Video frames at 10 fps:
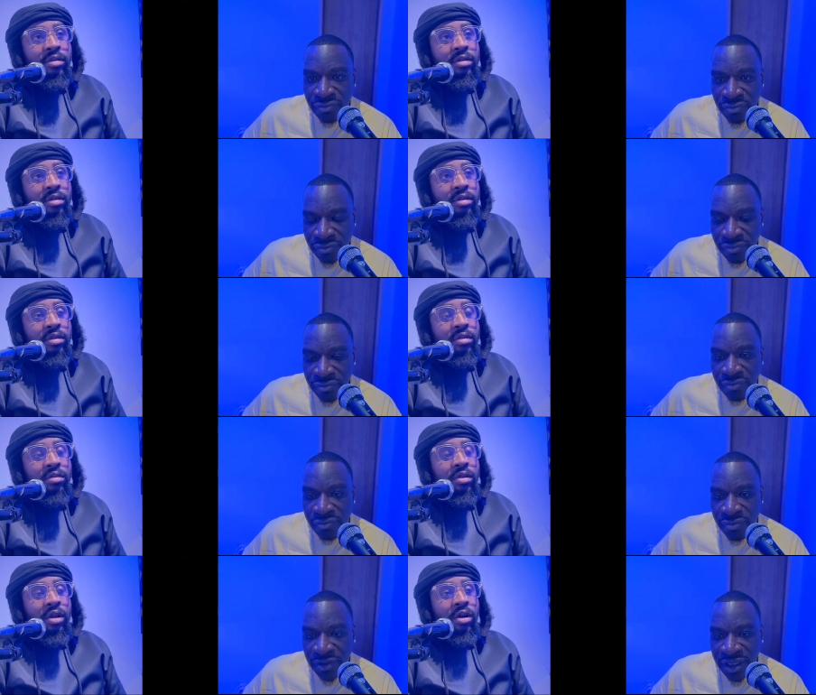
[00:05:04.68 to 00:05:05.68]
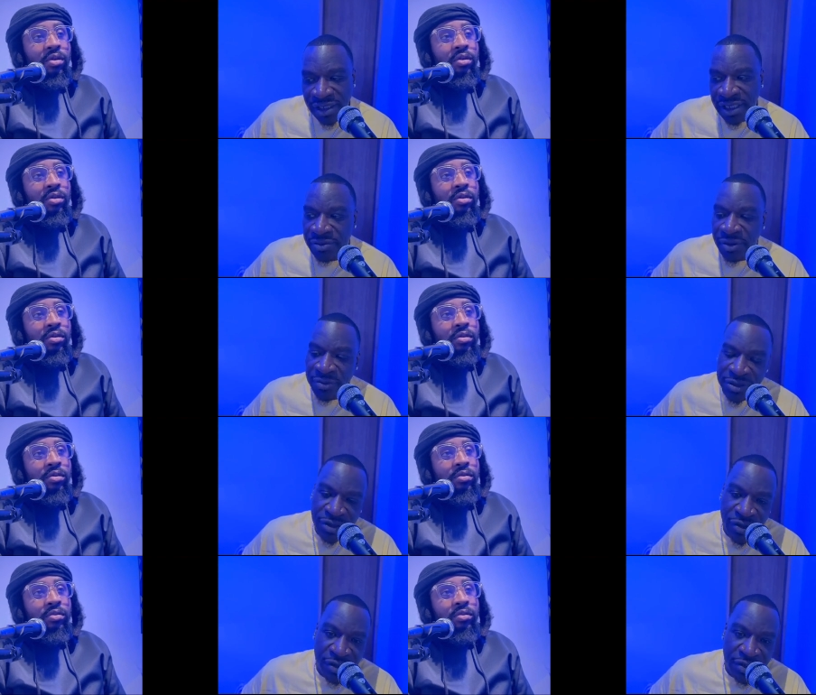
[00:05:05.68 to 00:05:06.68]
Speaker 1: Mm-hmm. You know, and that's why we
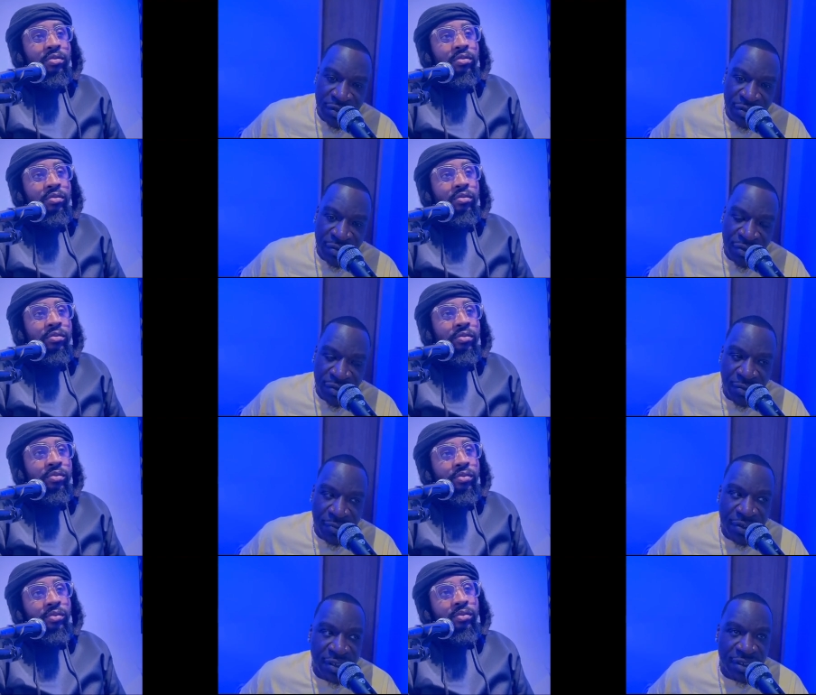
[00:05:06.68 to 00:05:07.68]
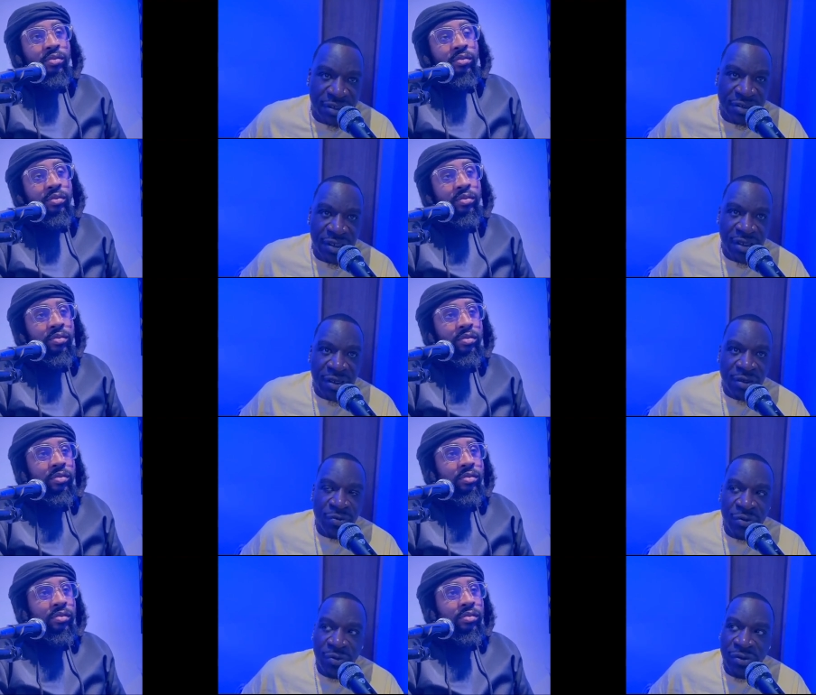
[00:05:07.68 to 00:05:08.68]
talking to you. You know, mm-hmm. because
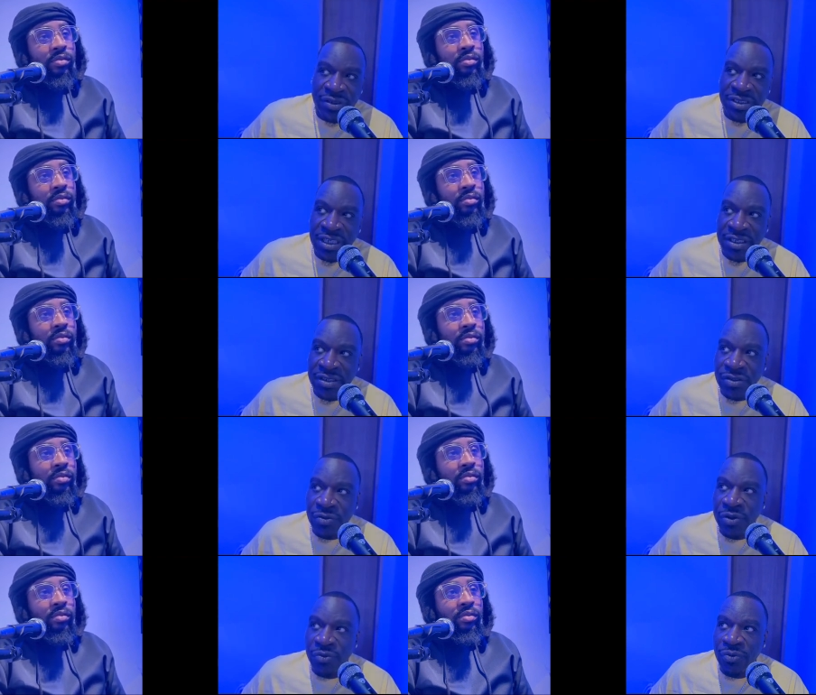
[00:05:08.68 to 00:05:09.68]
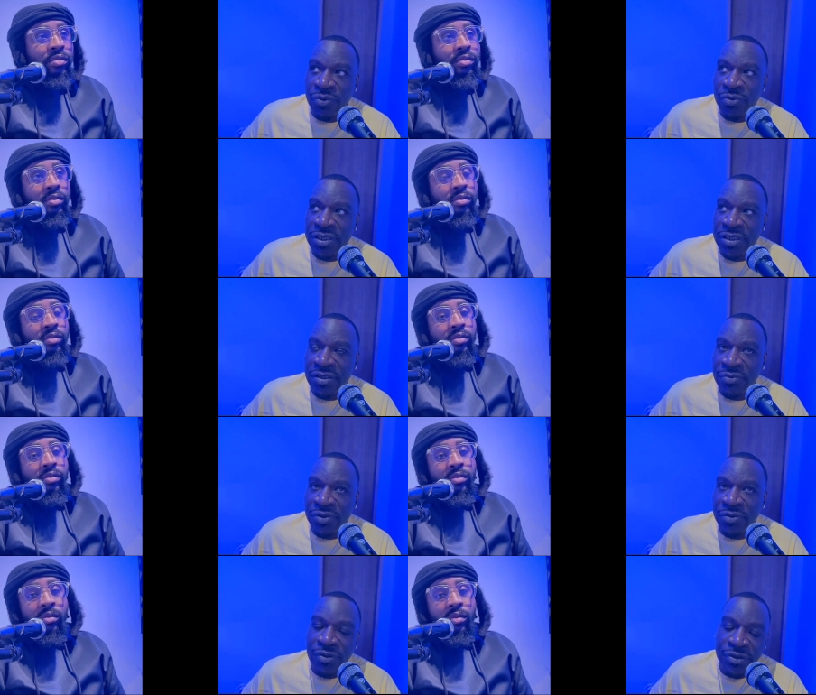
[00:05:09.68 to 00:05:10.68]
we want to take you. We we we
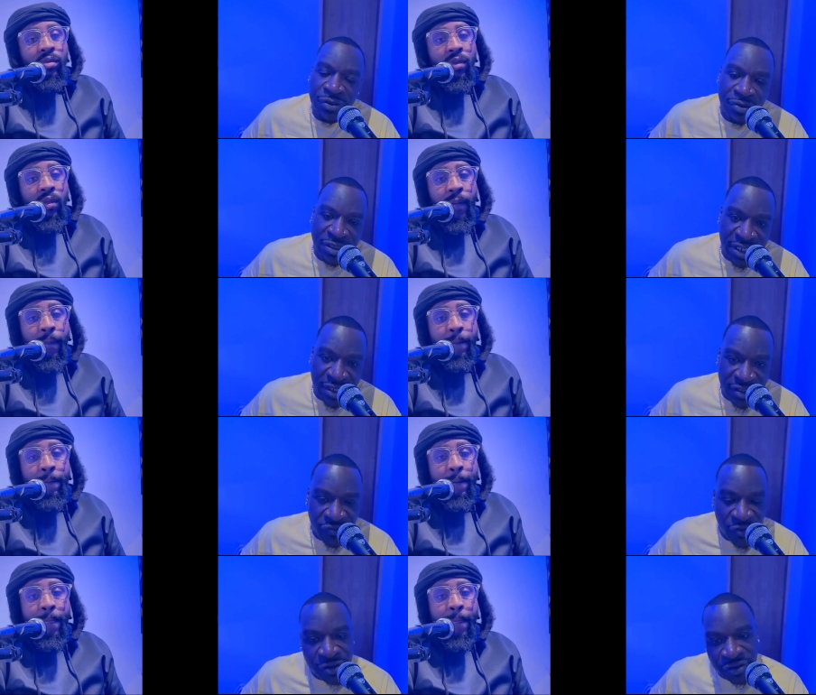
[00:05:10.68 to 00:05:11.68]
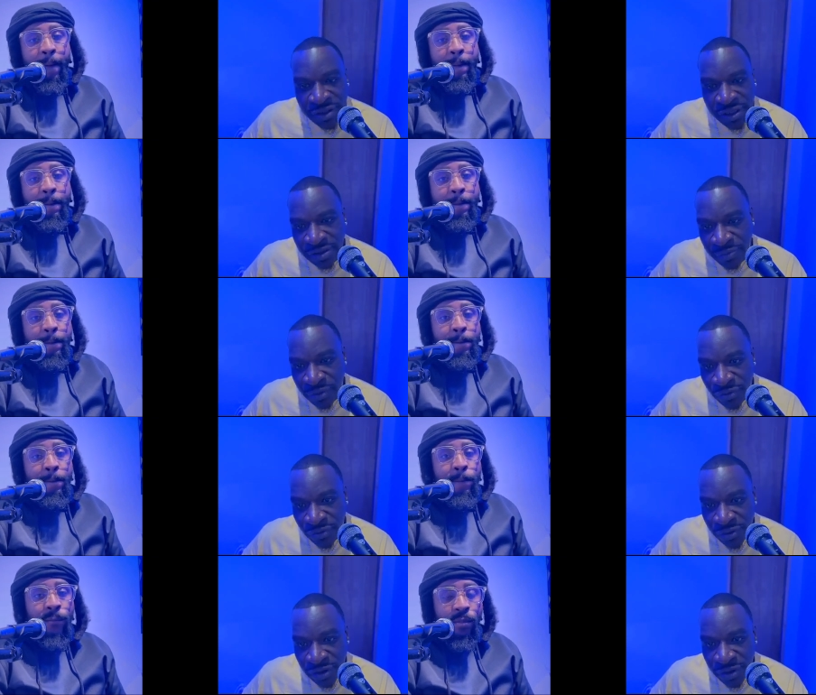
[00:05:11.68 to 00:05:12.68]
want you to take us further than the booth.
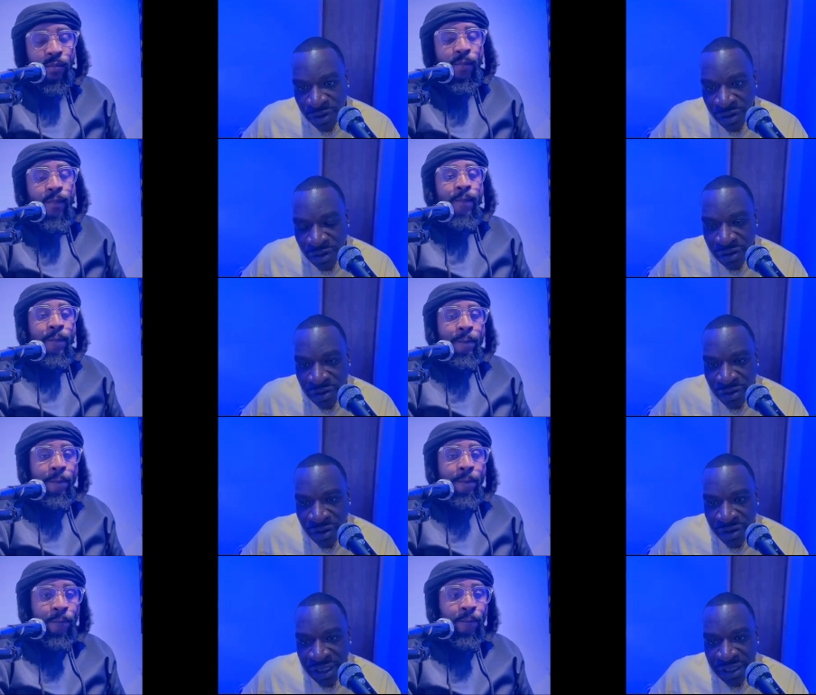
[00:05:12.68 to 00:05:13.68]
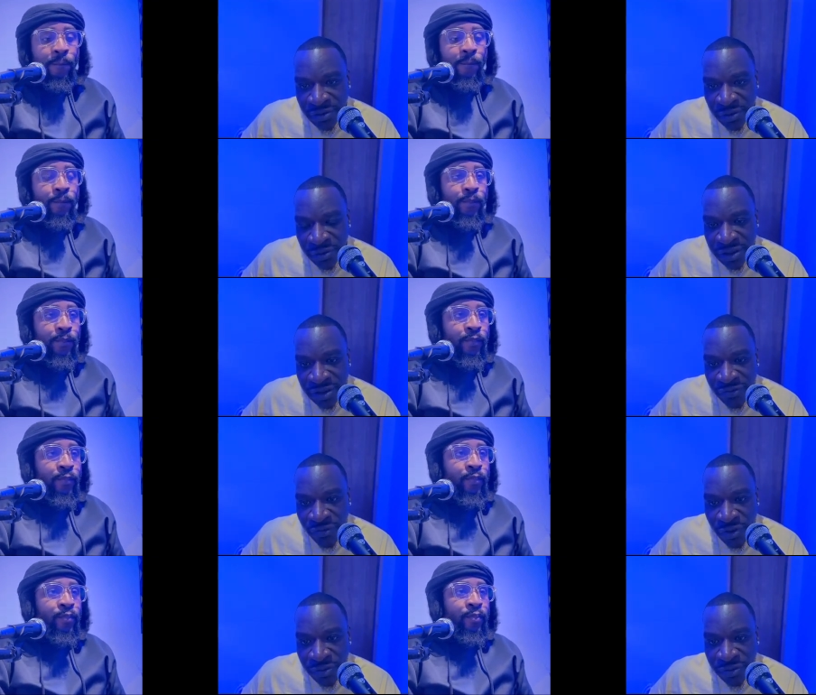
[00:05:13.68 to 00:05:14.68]
Mm-hmm. You know, and that's what we look
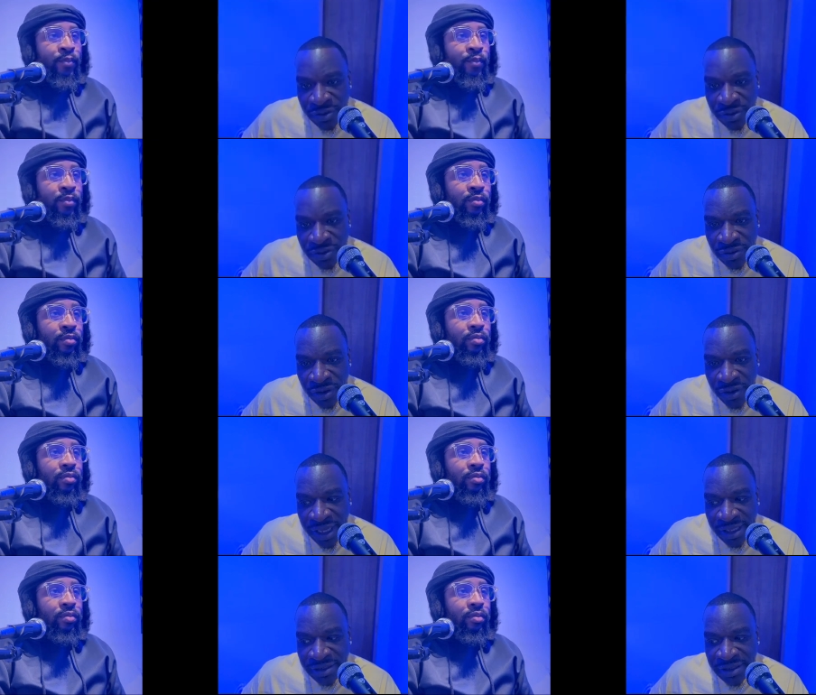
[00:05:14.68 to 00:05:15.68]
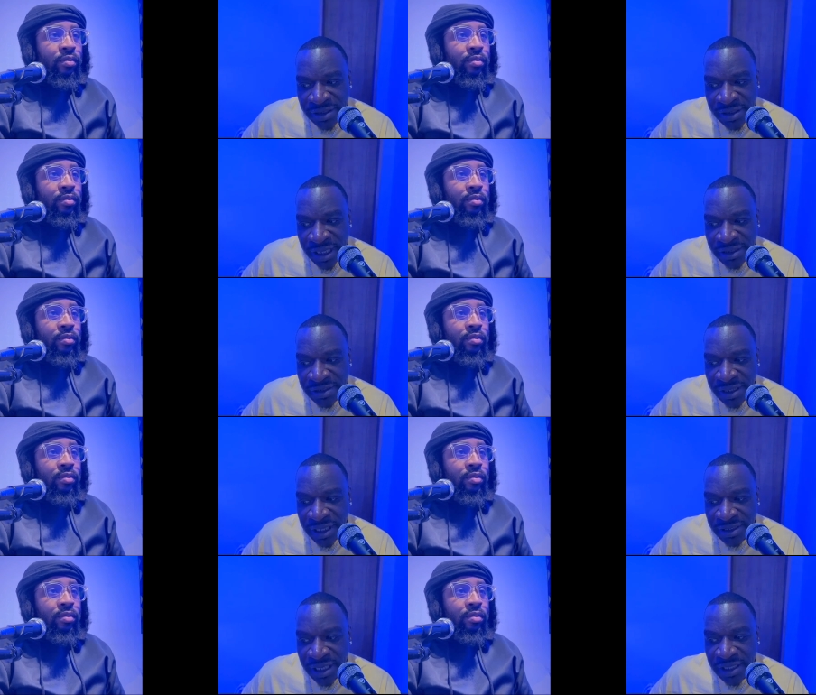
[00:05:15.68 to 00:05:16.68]
forward. You know, as the as the,
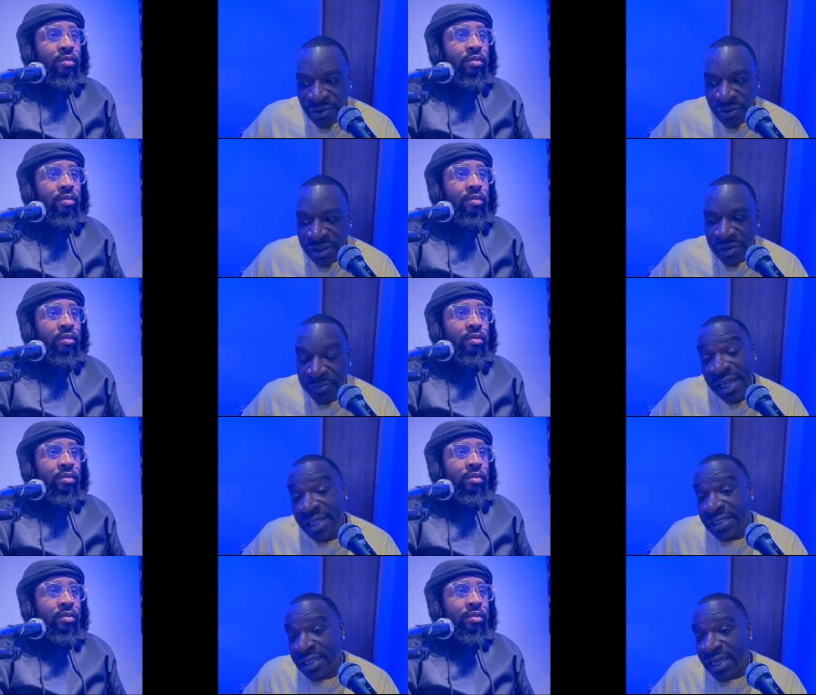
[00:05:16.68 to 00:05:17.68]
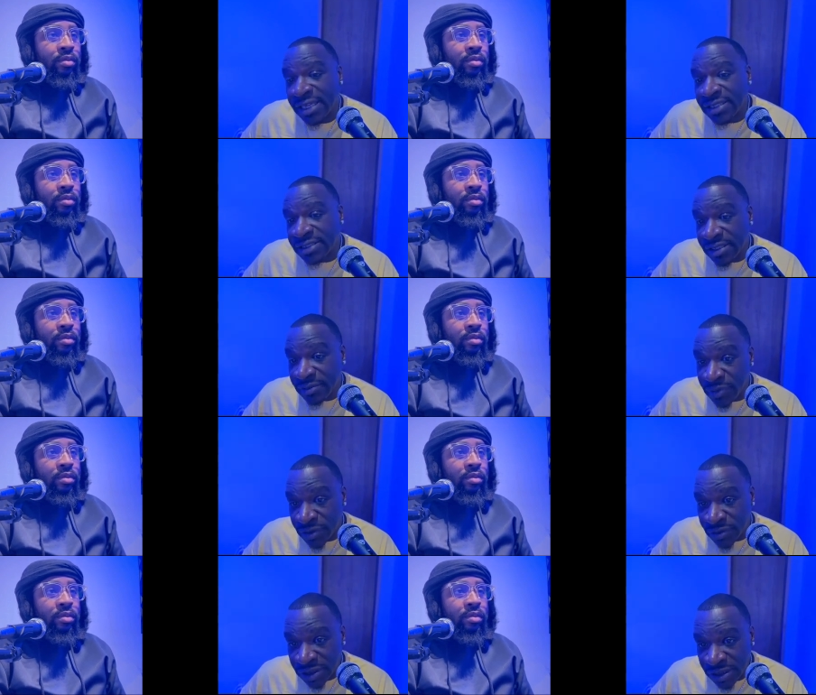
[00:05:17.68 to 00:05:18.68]
as one of the pantheons in
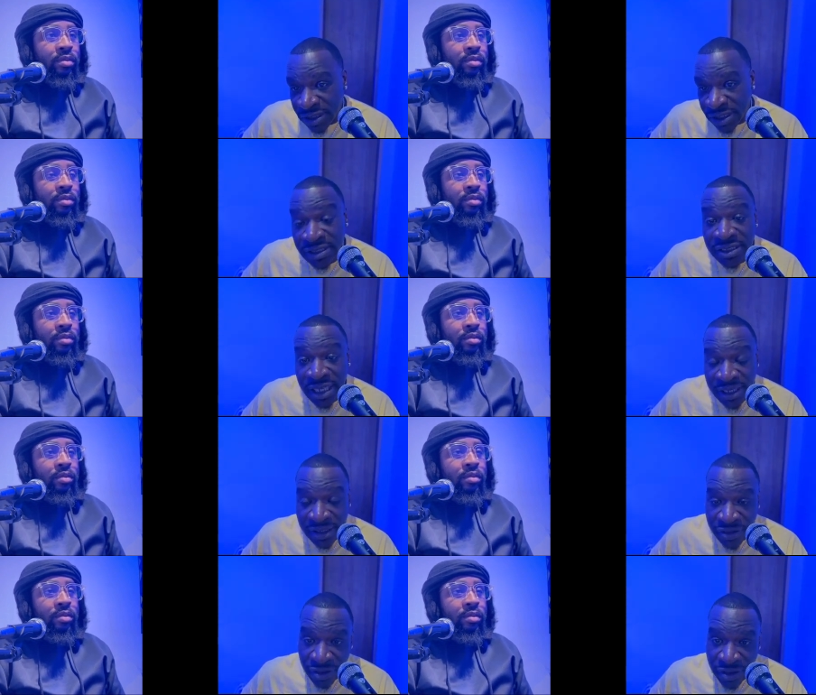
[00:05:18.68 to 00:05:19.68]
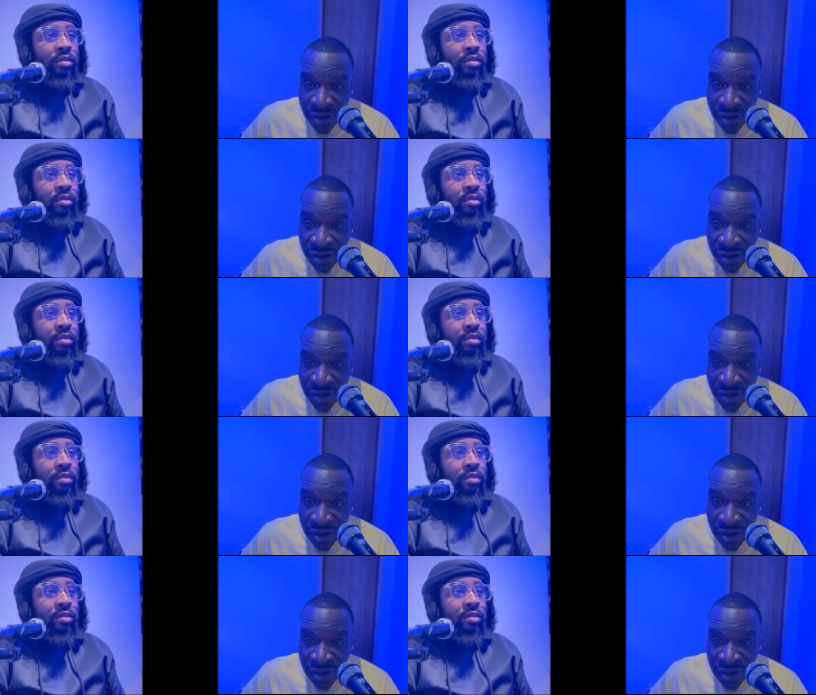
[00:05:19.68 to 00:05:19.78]
music, mm-hmm. and psychonaut.